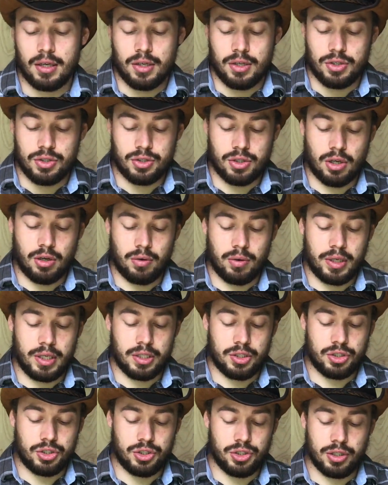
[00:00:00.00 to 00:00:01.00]
so
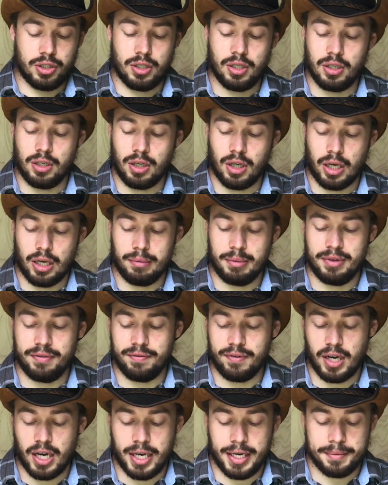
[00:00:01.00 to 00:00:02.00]
it should be
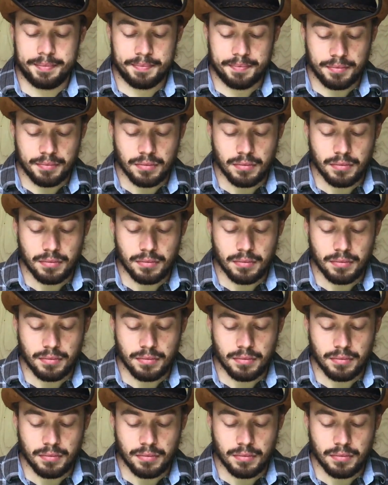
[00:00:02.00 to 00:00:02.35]
fine.